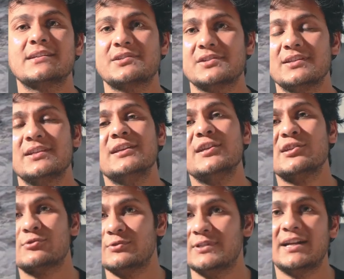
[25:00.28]
section
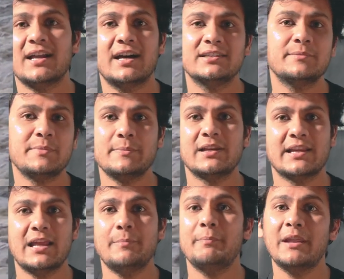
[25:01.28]
so that other people
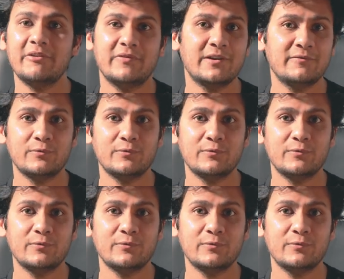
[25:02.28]
can benefit